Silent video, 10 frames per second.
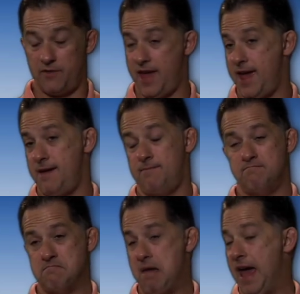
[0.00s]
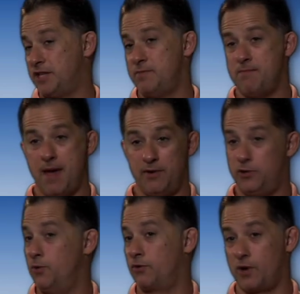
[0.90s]
They asked me maybe
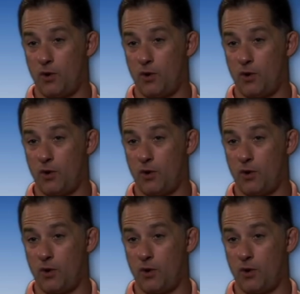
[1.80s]
2 or 3